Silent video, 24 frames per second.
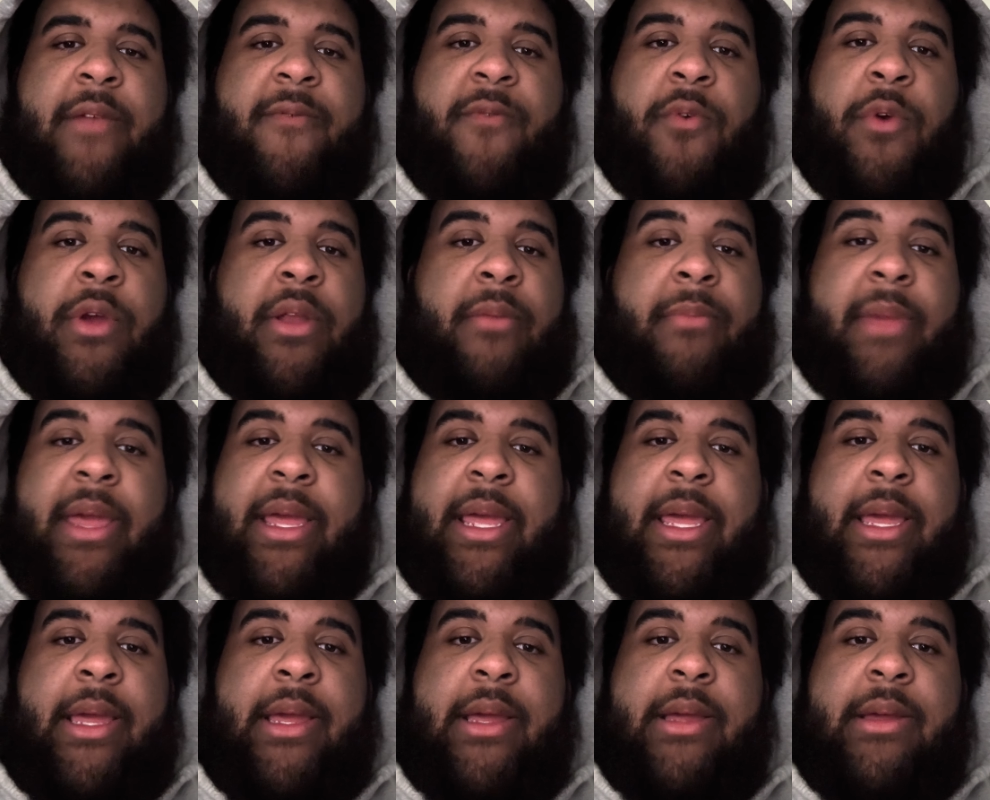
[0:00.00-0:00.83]
avoid
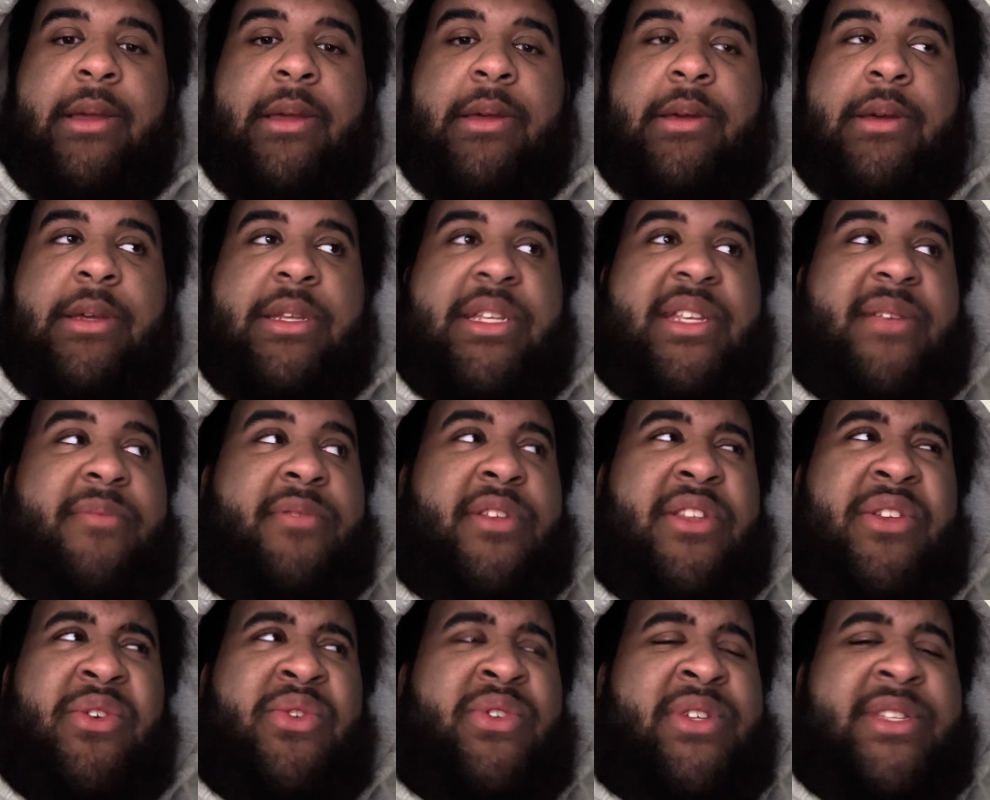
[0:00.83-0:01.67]
making
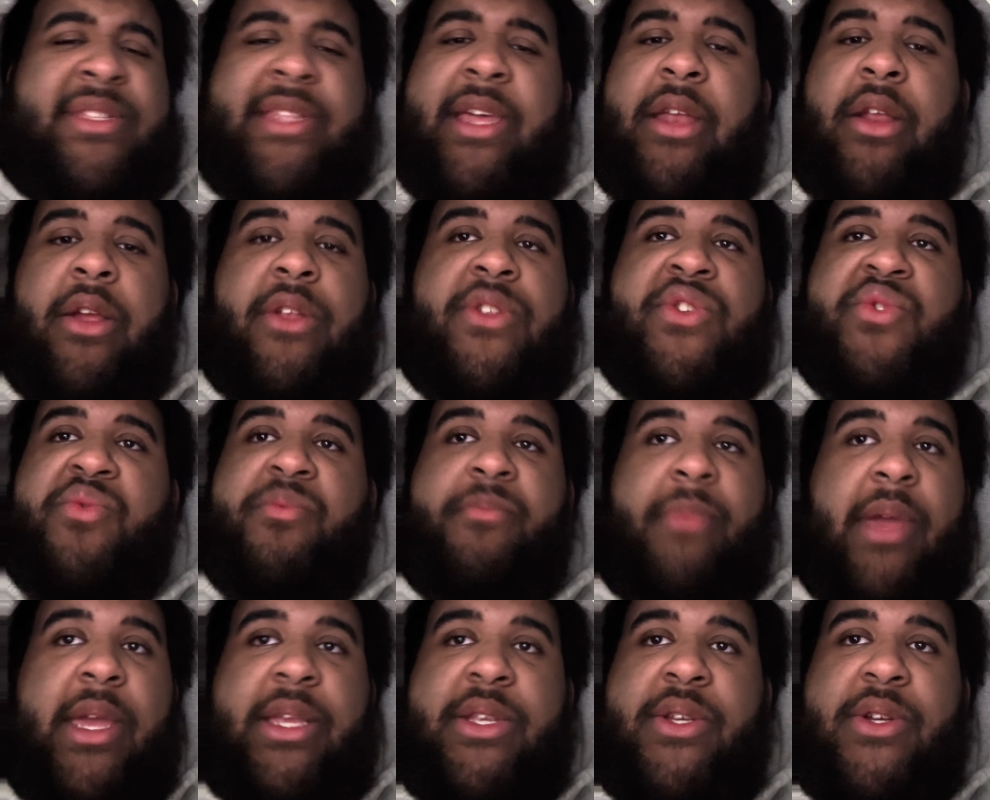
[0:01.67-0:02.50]
substitutions that are too
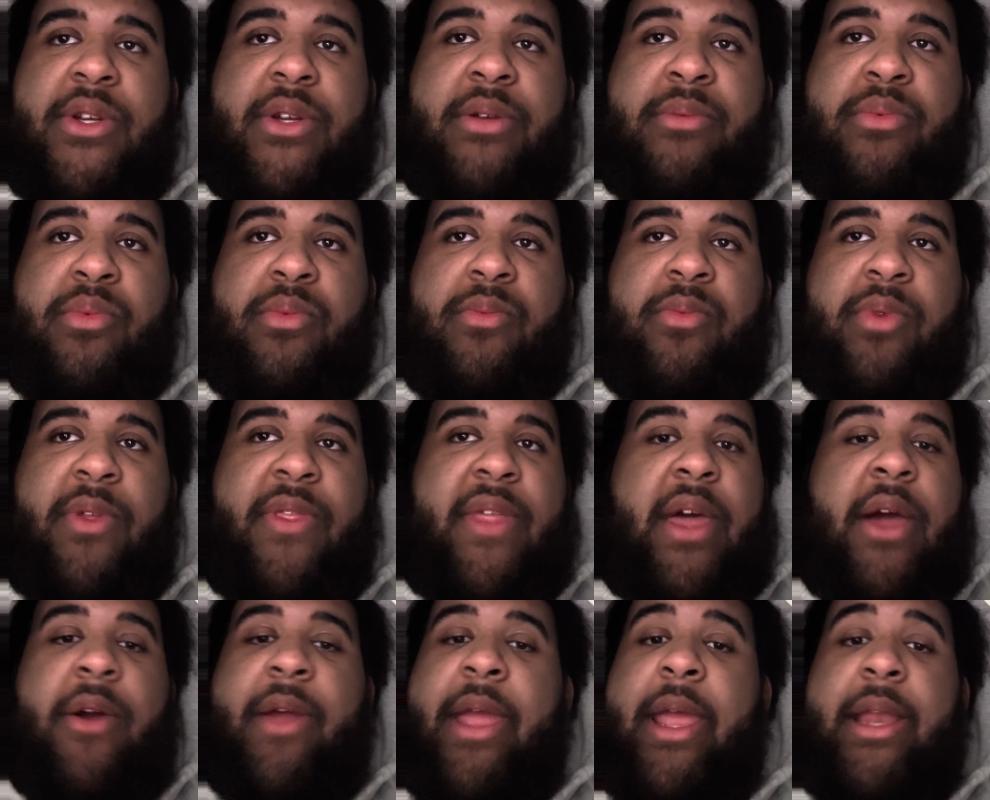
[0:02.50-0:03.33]
major
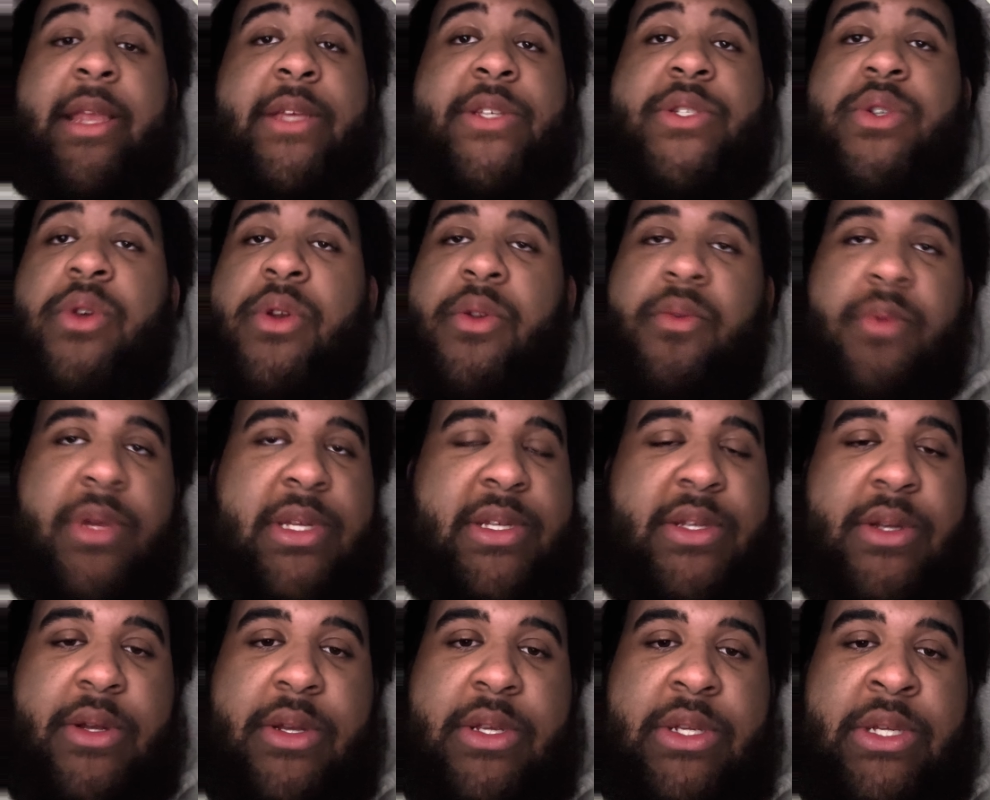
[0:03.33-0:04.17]
without any sort of
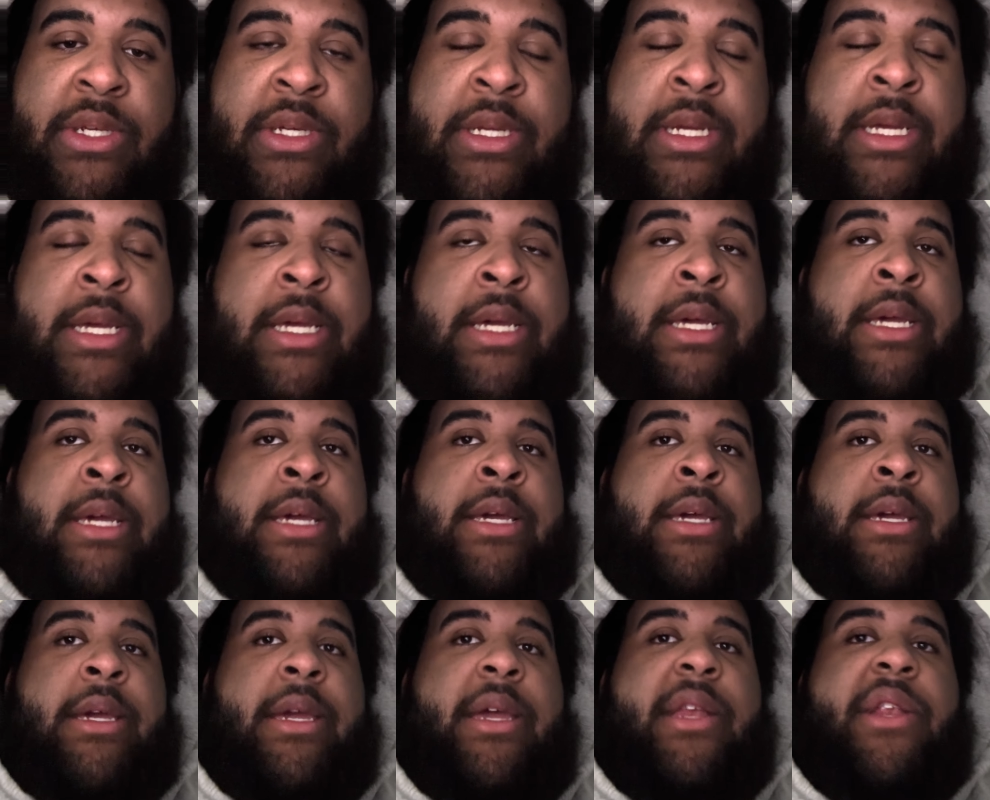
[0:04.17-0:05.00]
research,
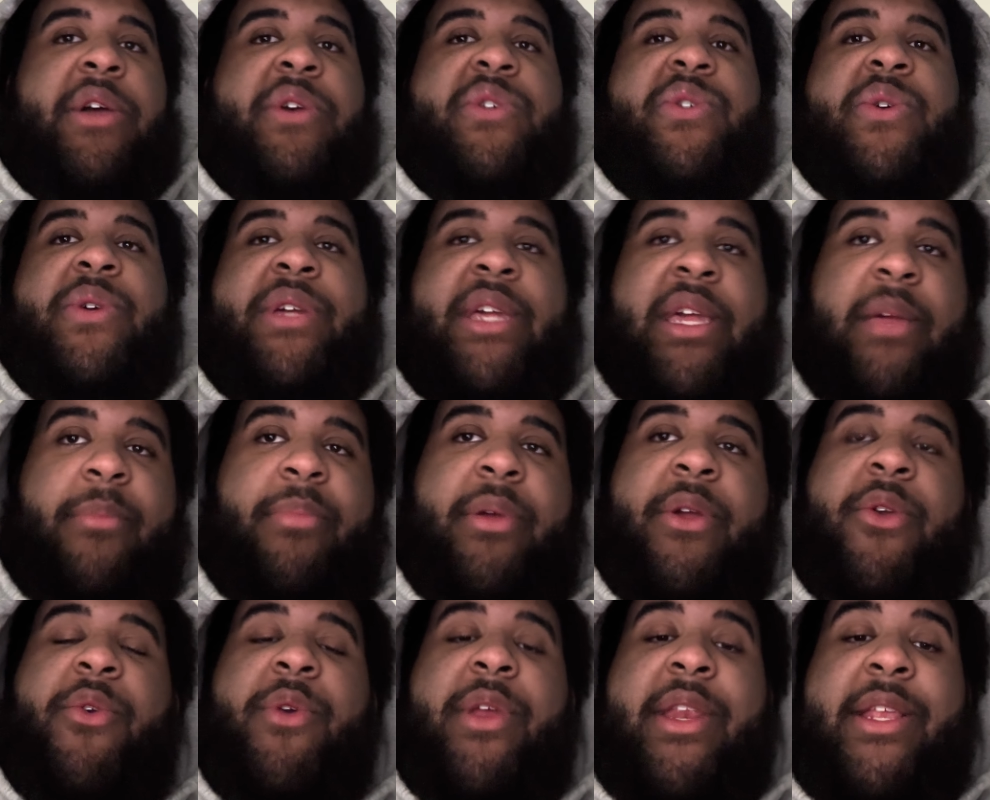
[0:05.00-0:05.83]
and also keep
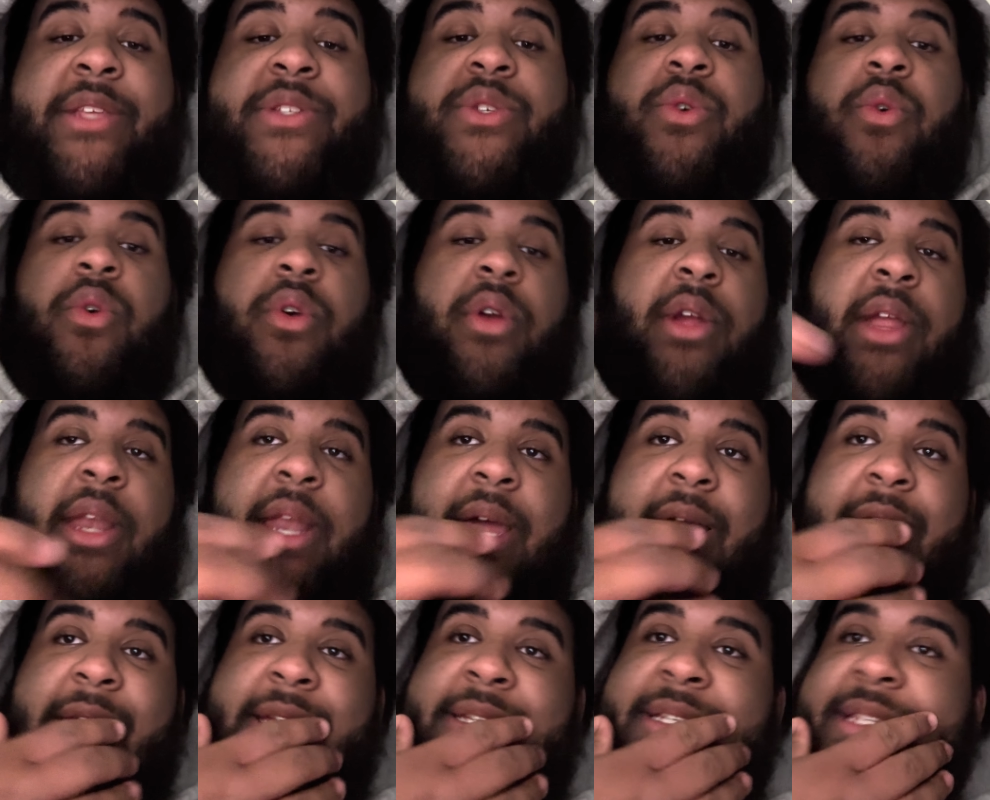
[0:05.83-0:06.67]
ingredients
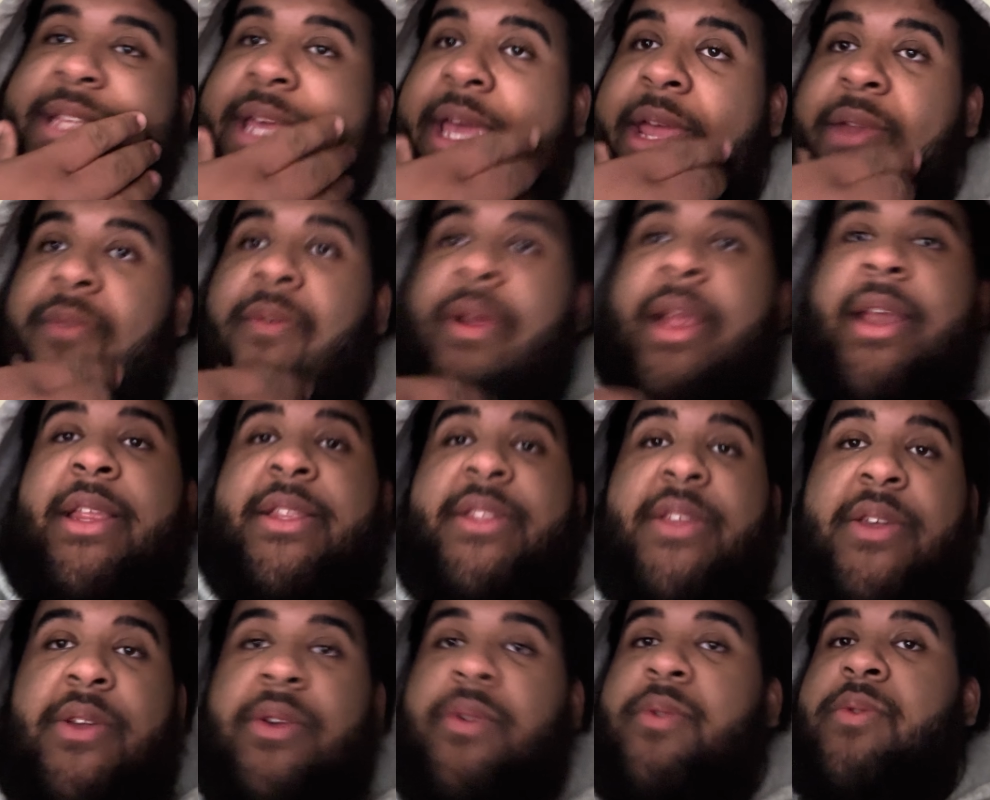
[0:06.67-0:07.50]
organized and ready
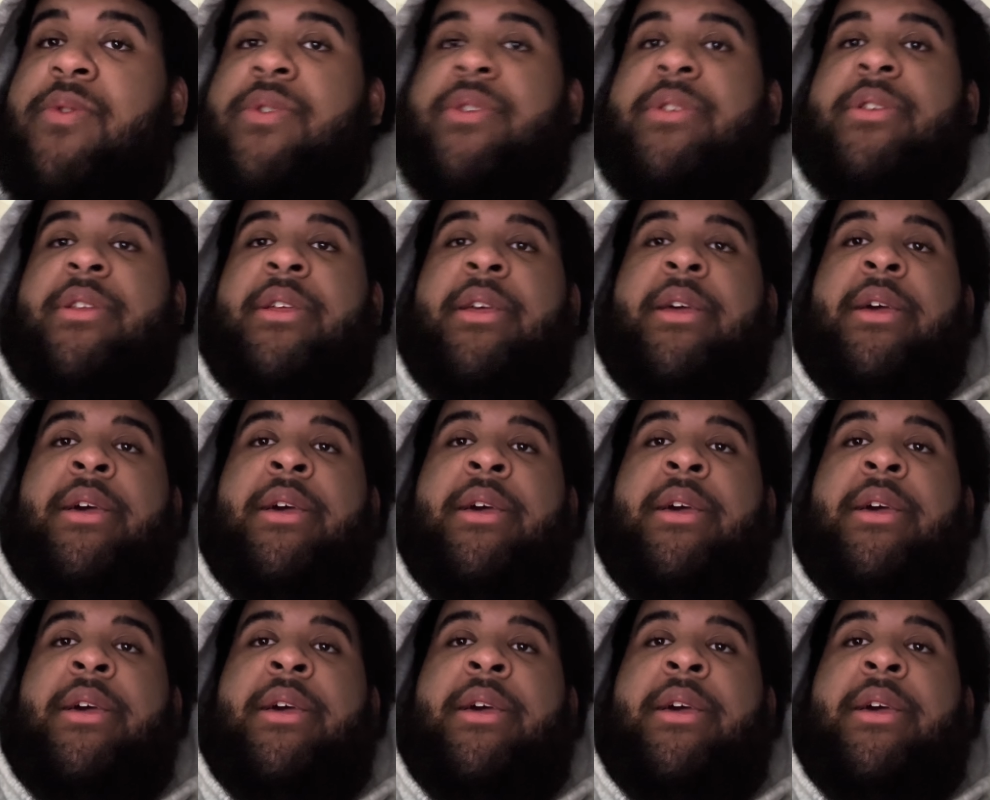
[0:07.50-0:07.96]
to use.